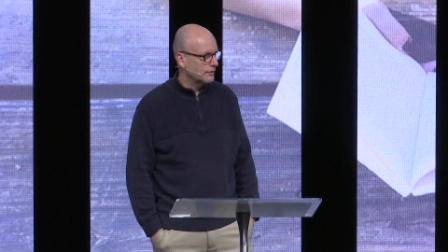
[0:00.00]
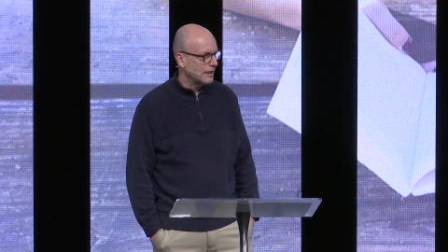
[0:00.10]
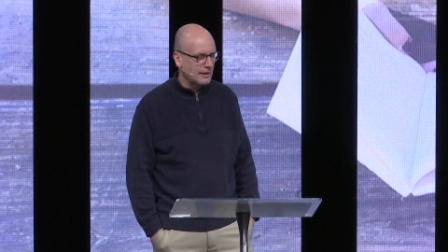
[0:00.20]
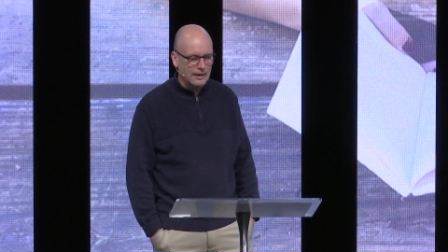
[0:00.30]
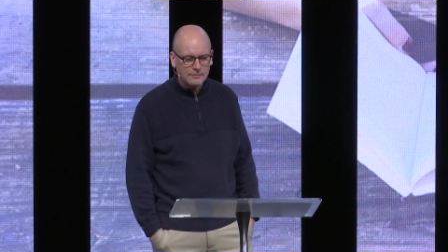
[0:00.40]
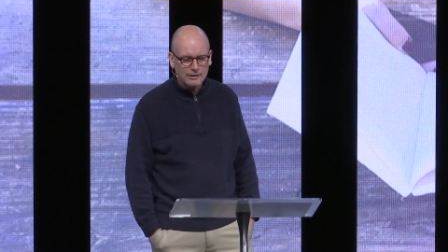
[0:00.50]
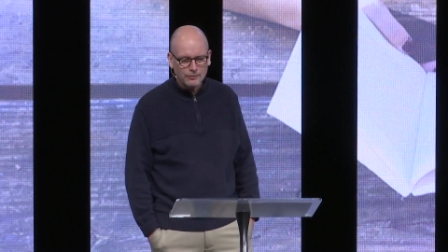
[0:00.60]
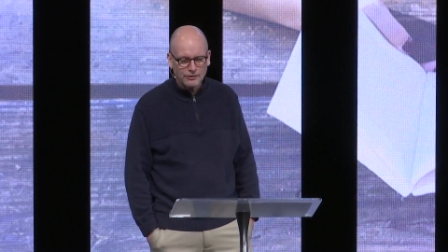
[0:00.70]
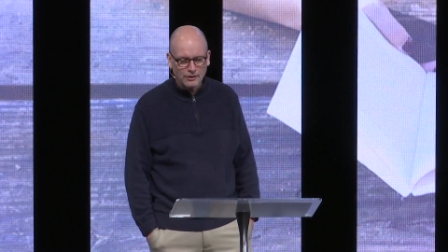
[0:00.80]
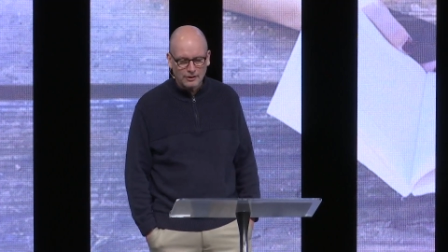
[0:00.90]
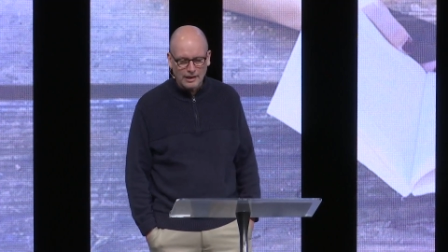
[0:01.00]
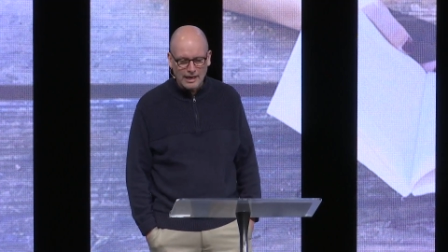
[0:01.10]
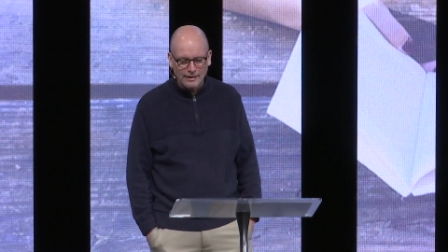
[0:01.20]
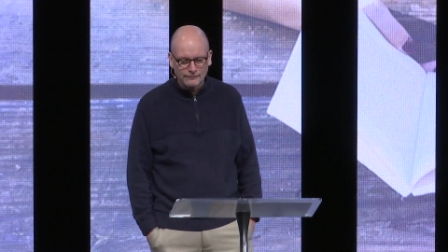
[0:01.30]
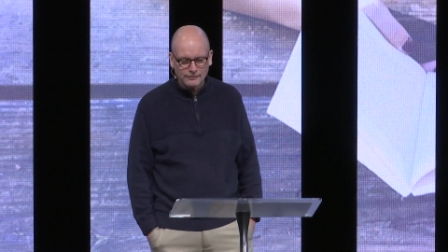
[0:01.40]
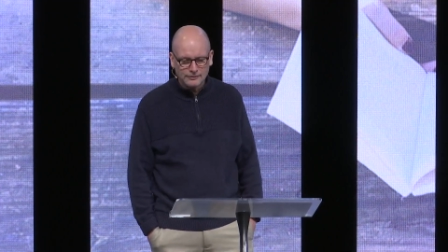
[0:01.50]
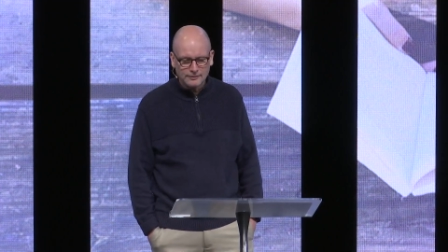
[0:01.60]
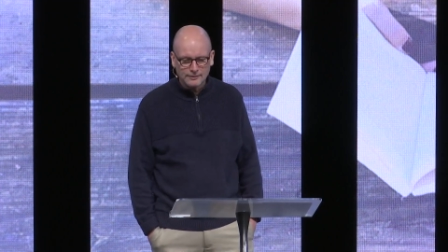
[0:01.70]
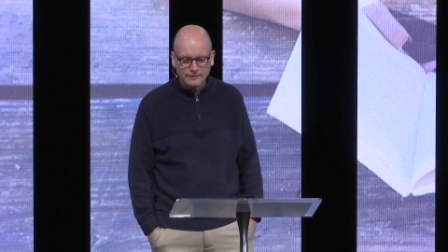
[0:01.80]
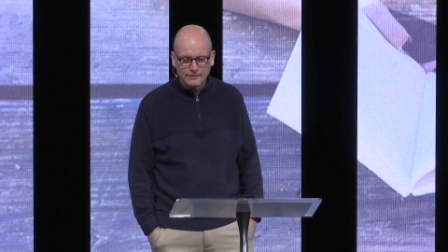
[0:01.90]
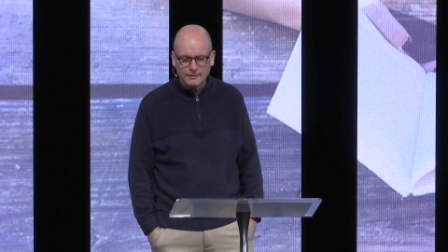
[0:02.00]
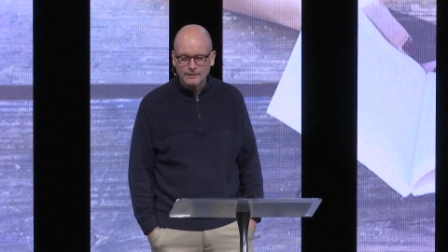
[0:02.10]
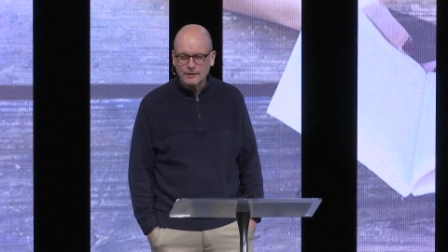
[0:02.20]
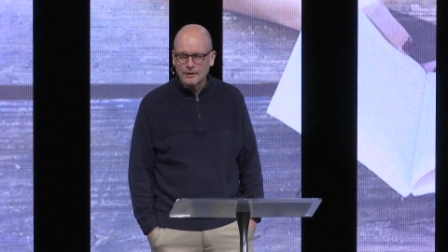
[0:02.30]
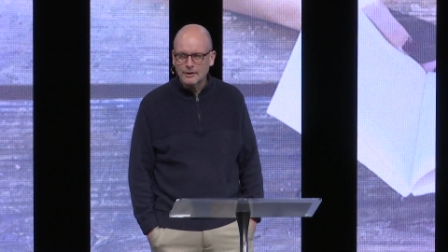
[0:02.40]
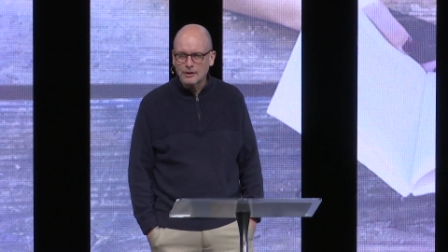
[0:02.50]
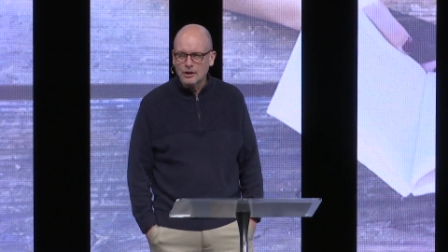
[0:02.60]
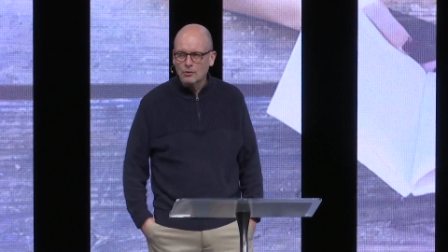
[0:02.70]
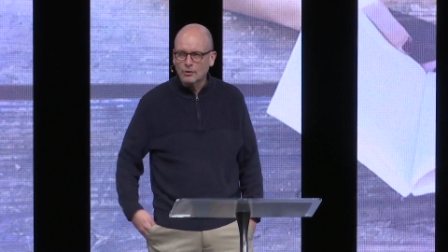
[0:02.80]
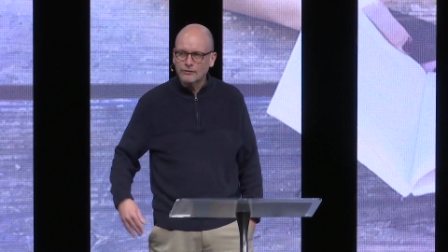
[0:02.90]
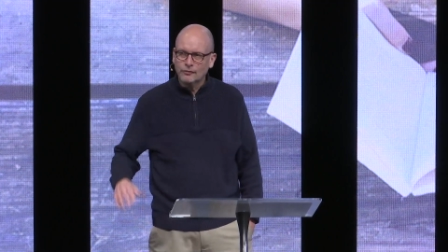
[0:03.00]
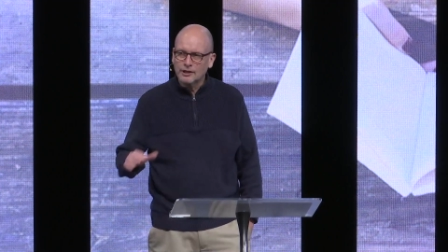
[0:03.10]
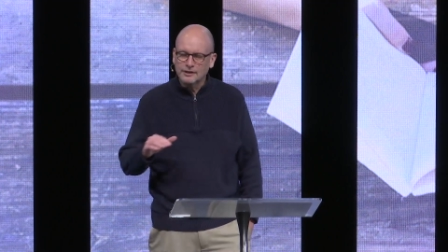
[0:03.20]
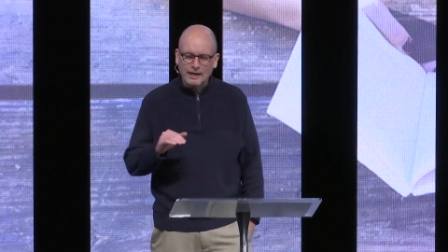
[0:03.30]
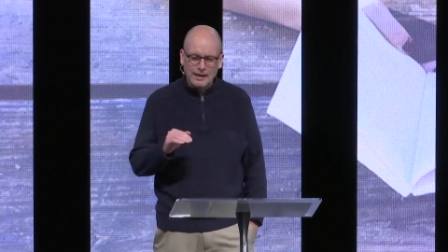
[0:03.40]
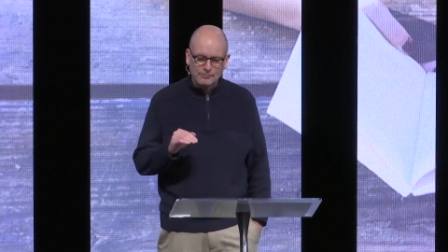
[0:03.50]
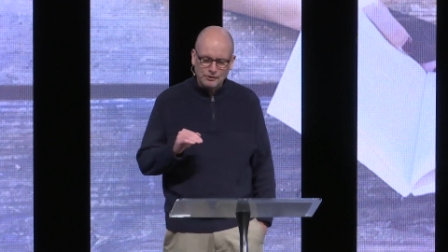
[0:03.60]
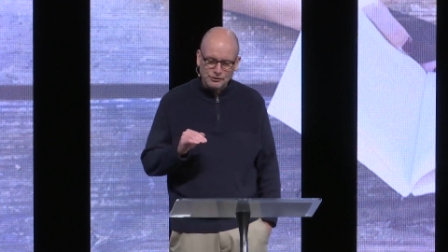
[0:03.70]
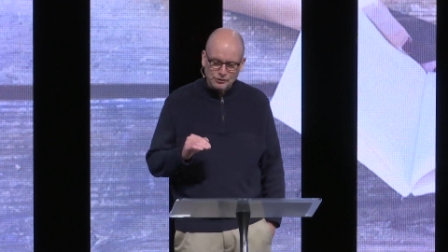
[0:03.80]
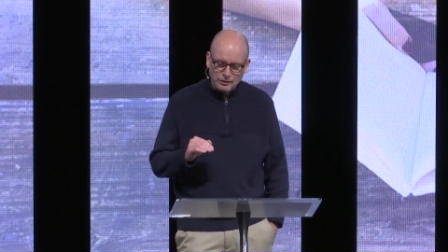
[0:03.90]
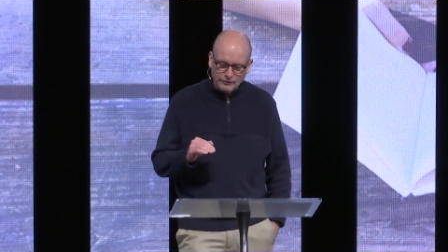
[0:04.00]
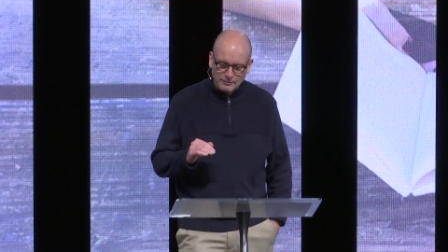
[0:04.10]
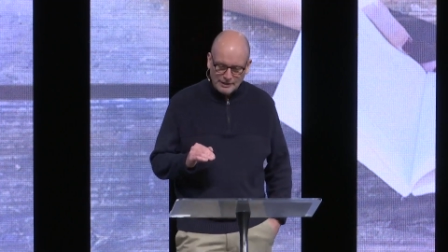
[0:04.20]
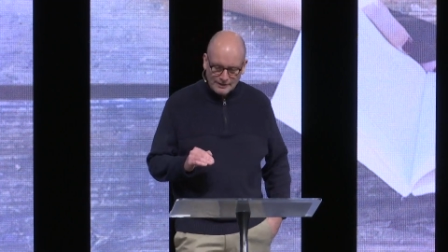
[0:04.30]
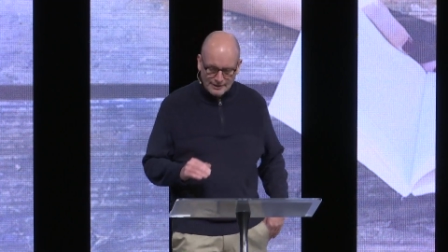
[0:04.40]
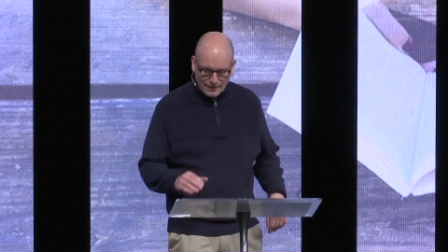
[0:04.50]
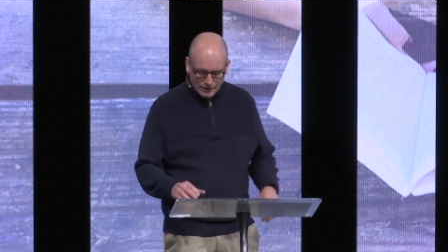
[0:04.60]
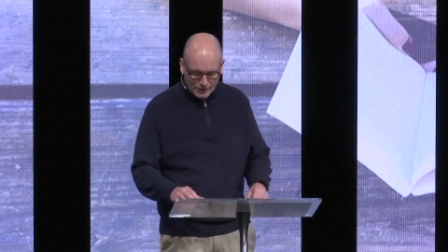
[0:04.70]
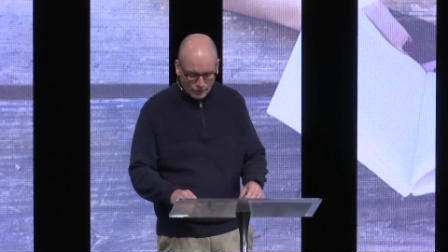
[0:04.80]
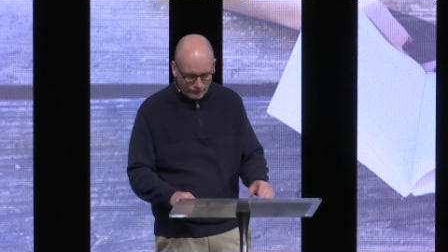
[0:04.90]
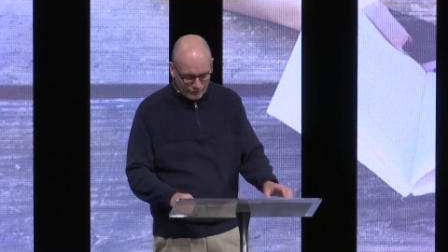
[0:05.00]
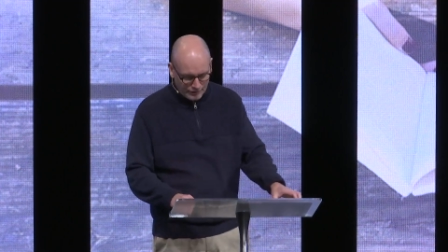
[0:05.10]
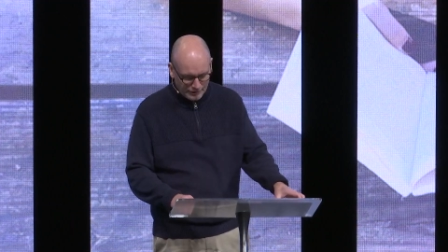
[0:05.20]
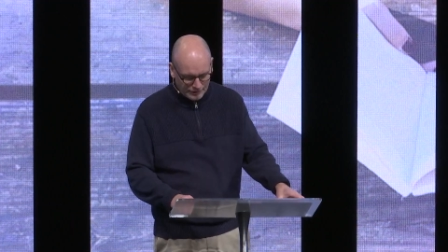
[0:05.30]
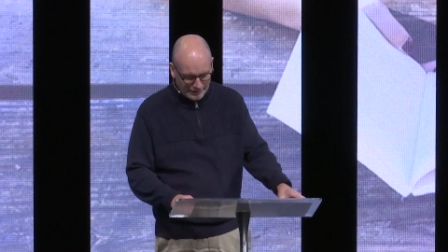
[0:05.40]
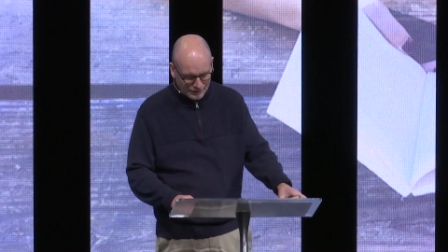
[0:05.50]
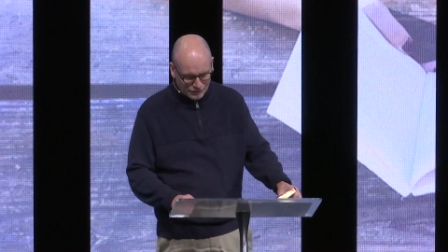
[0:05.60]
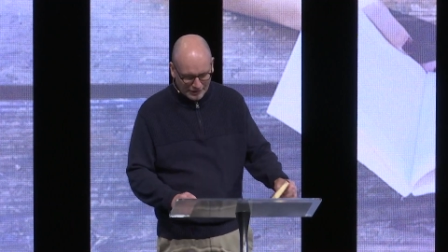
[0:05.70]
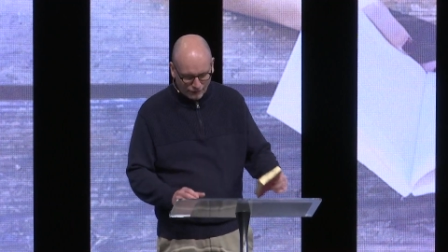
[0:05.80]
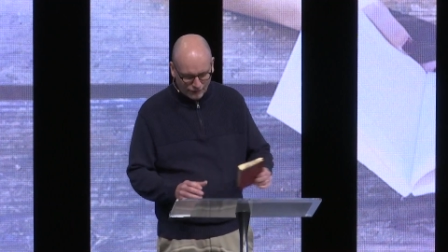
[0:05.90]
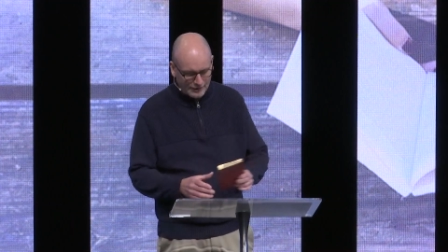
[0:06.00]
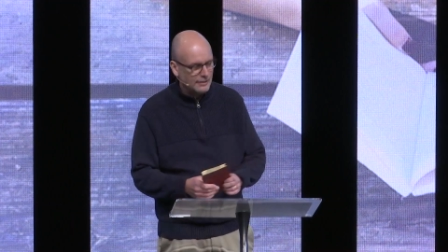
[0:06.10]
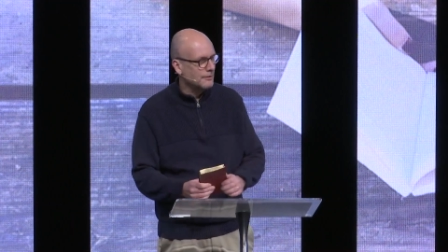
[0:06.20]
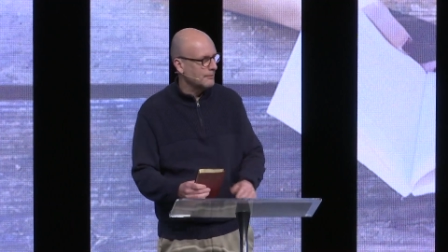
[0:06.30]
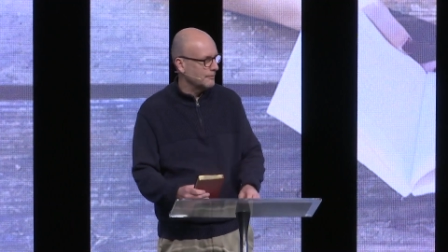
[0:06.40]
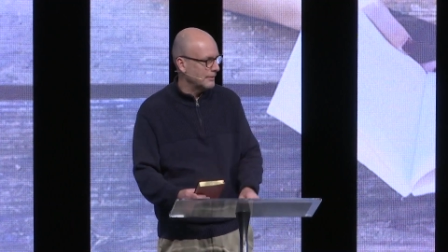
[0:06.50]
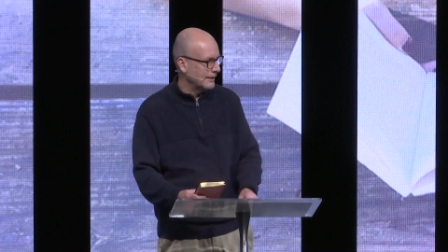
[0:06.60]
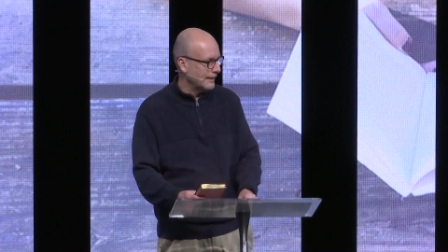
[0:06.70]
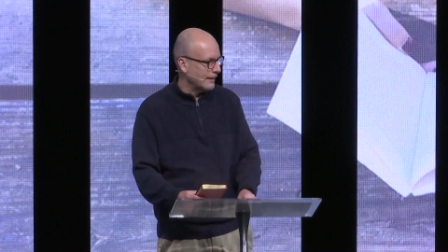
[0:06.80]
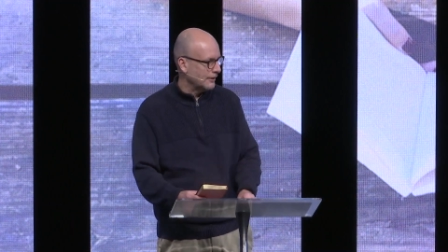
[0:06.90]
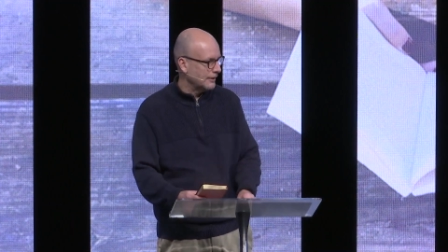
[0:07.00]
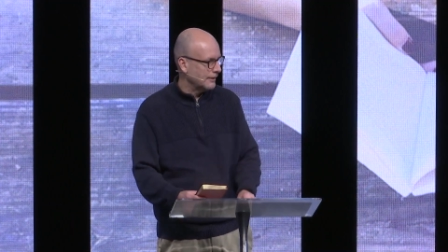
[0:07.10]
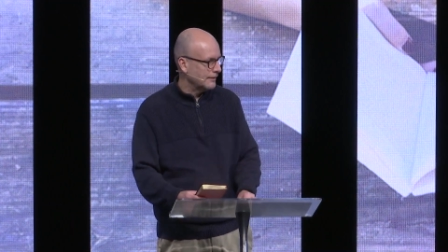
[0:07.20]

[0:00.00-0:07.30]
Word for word: I, I mean with our lives. What if we adopt a serving mentality over a, a selfie mentality?